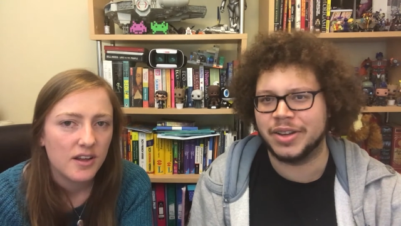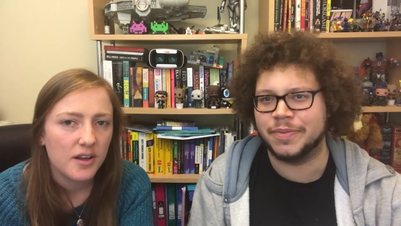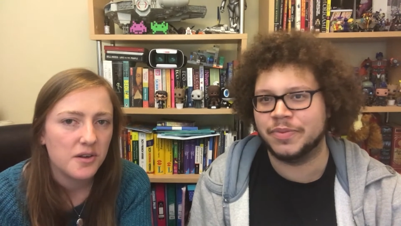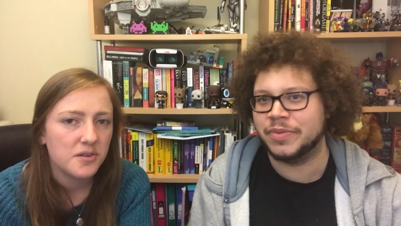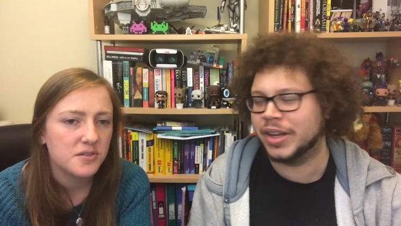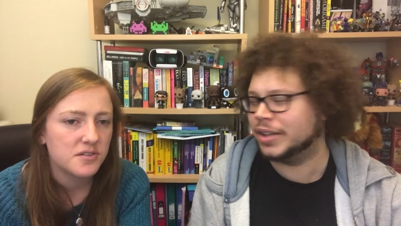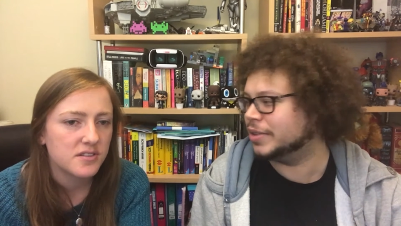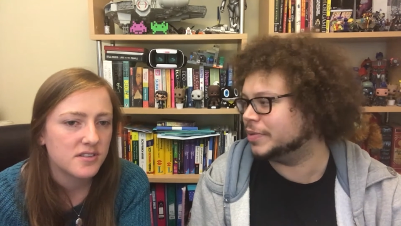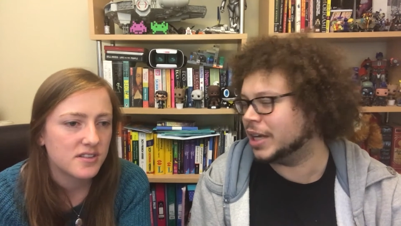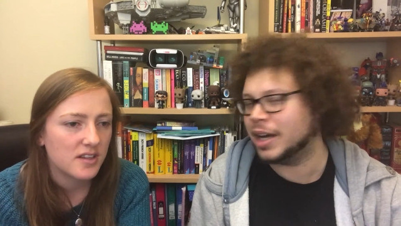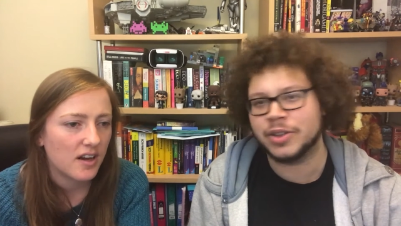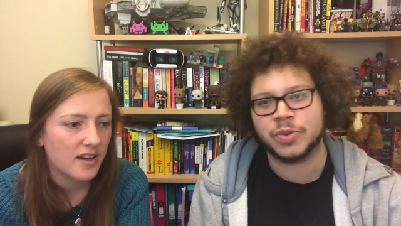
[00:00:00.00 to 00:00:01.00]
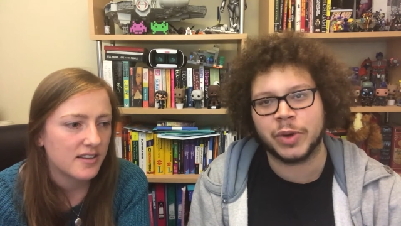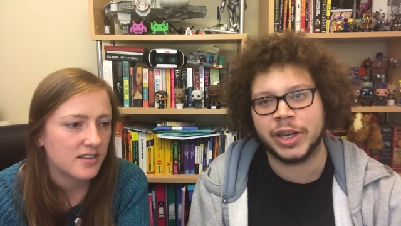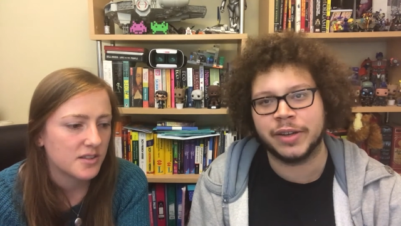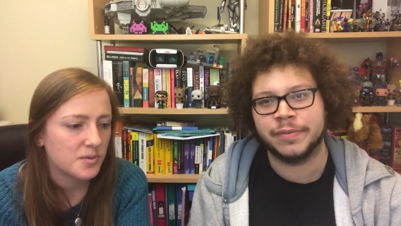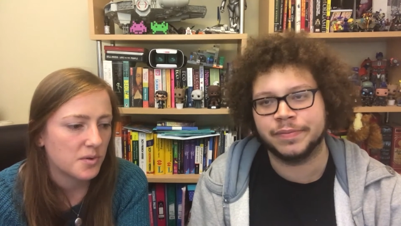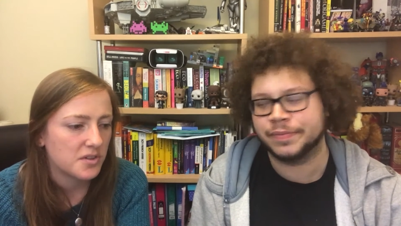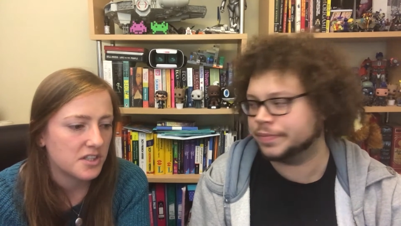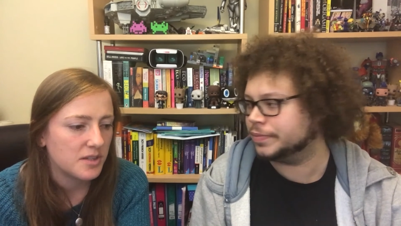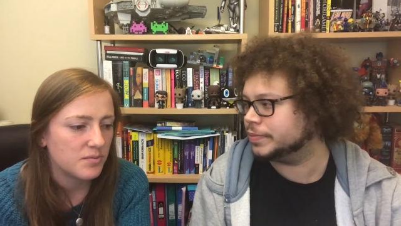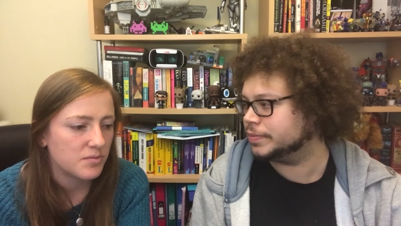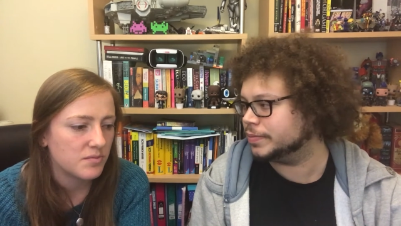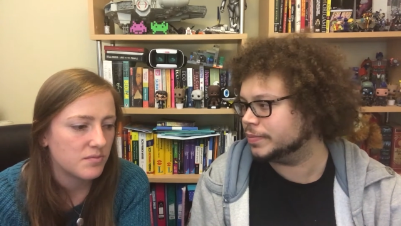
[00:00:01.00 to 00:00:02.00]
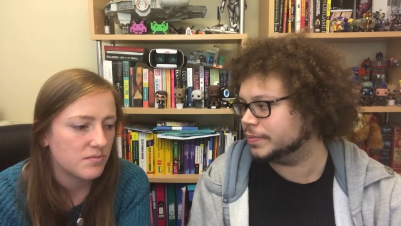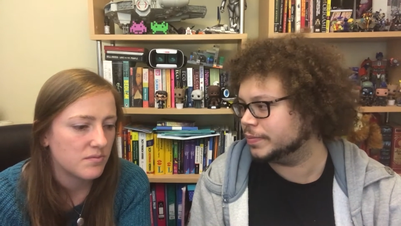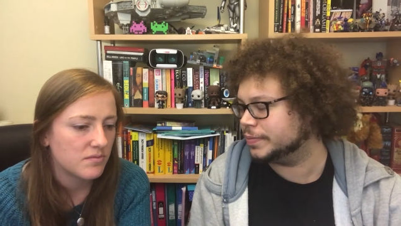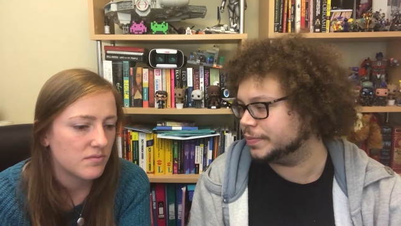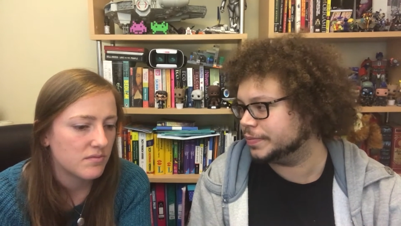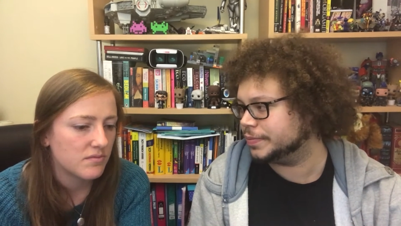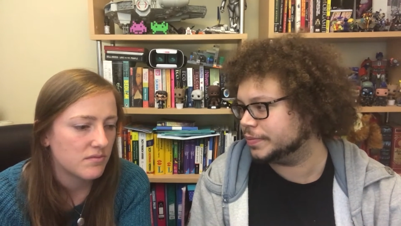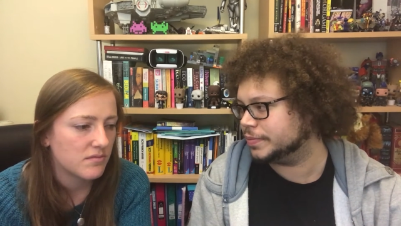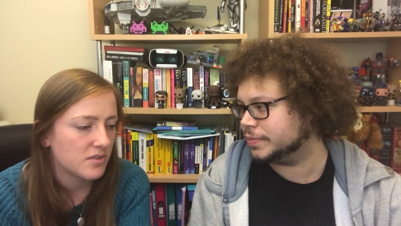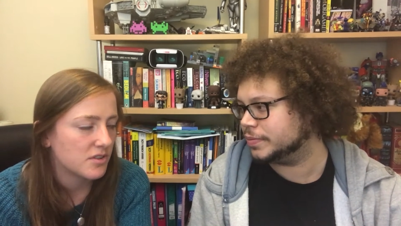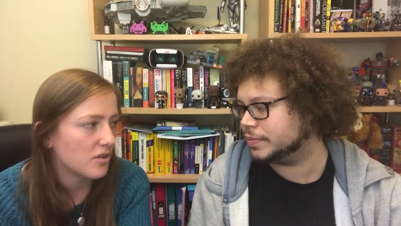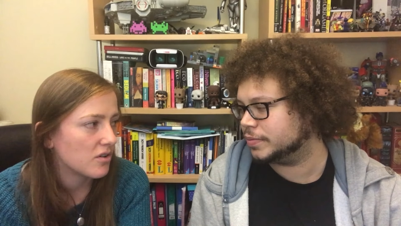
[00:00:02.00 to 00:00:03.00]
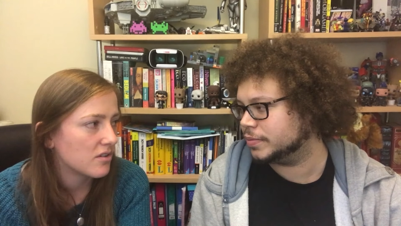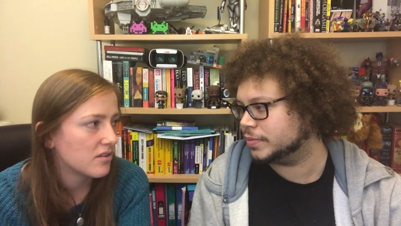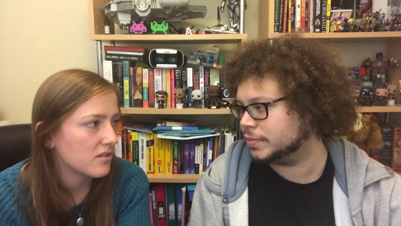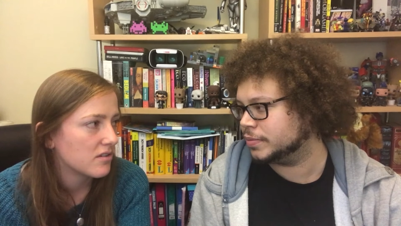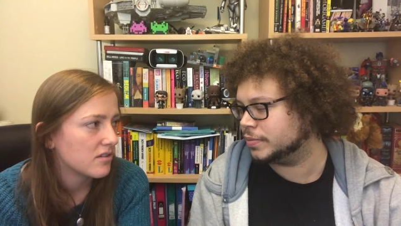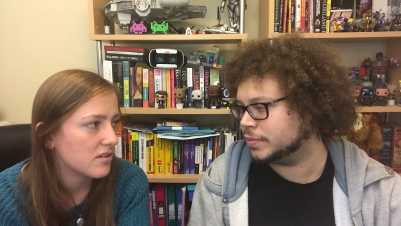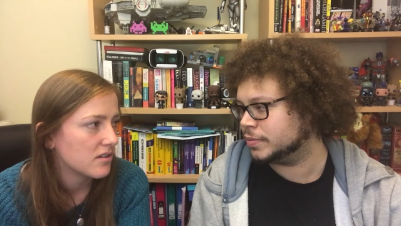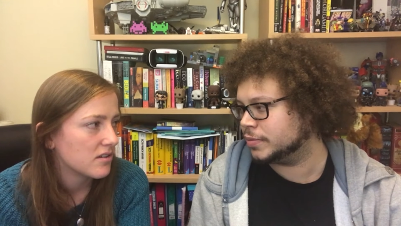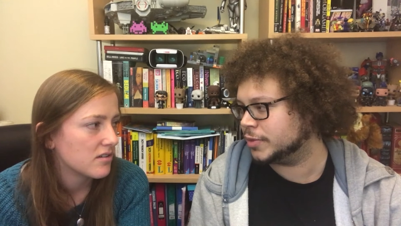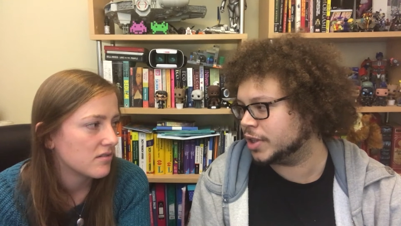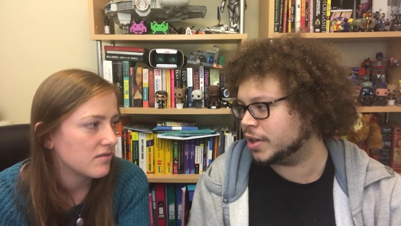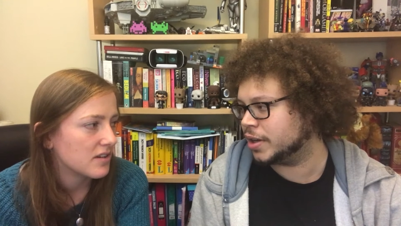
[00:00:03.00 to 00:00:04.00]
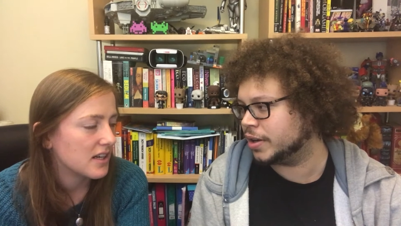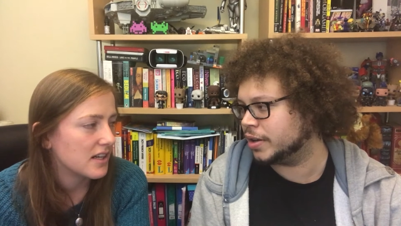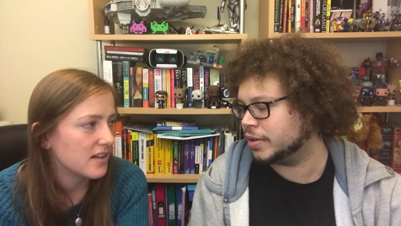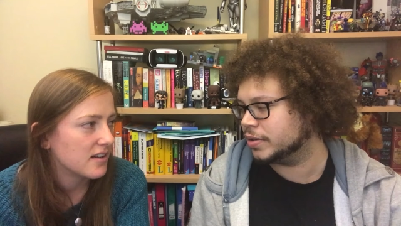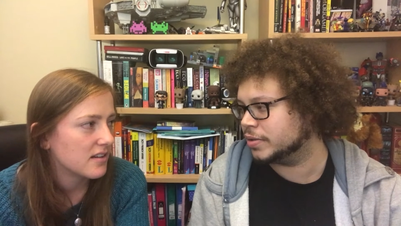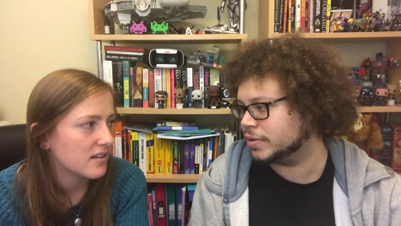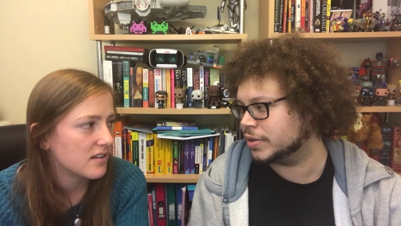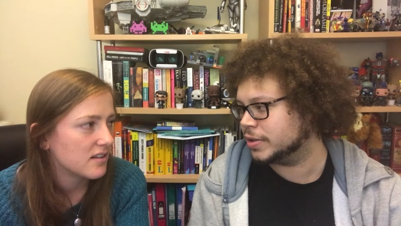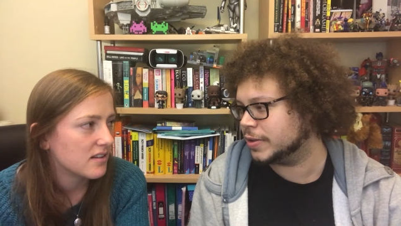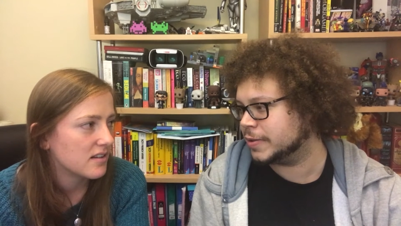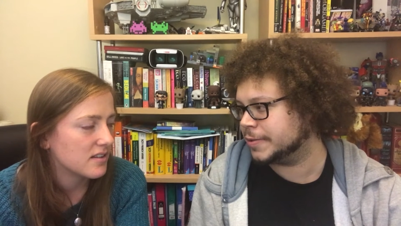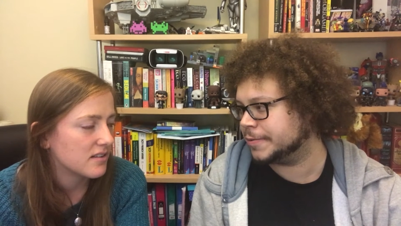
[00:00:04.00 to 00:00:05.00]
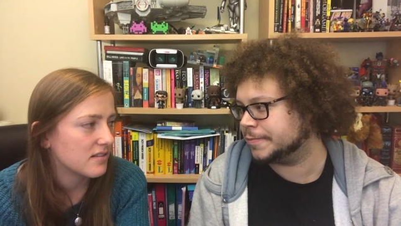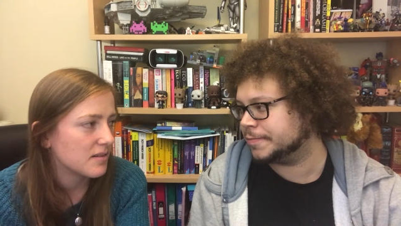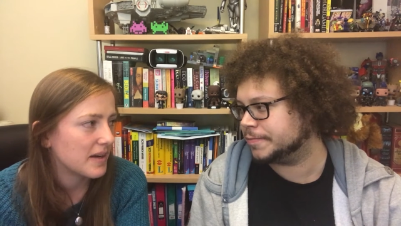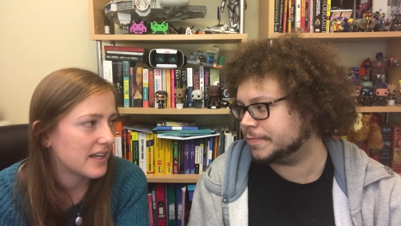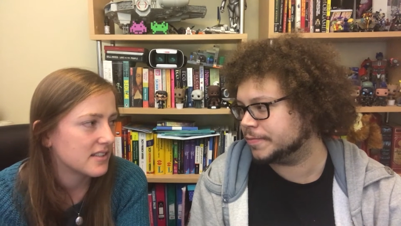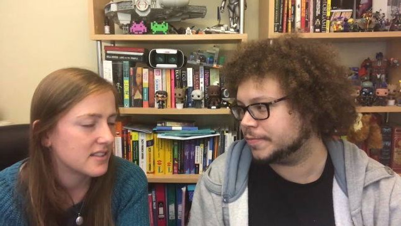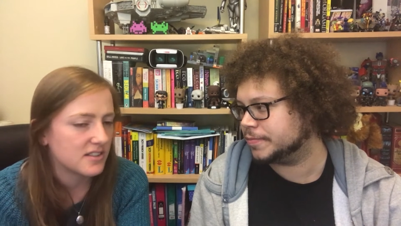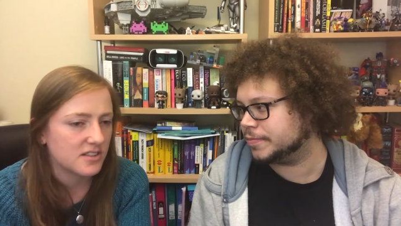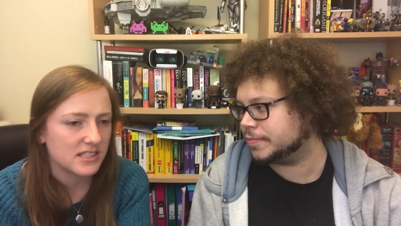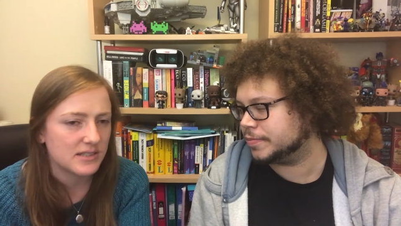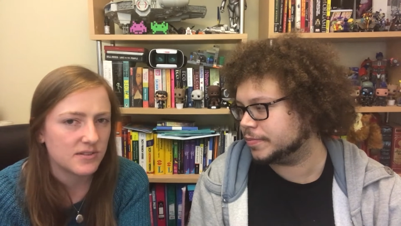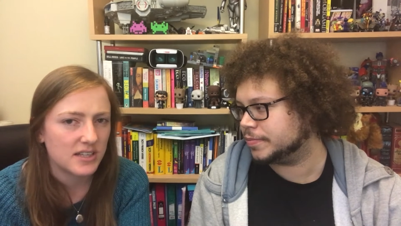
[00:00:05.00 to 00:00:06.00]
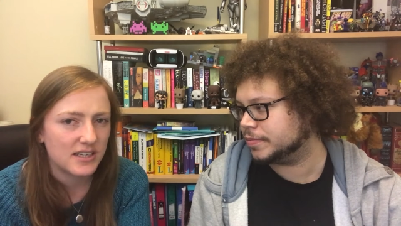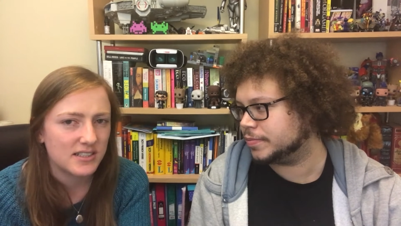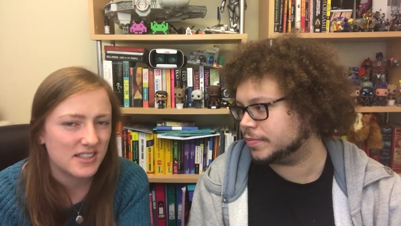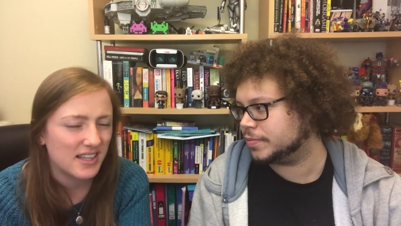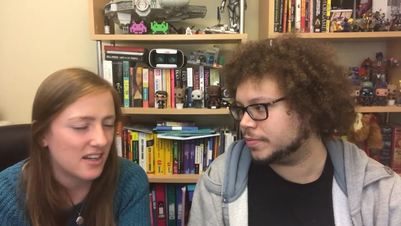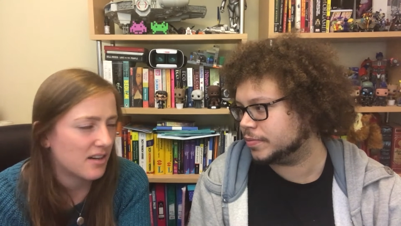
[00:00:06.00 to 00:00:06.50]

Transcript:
Speaker 1: and the whose and the, yeah, side the SWAT team was on. No. Really, it didn't really make any sense because it was like, did they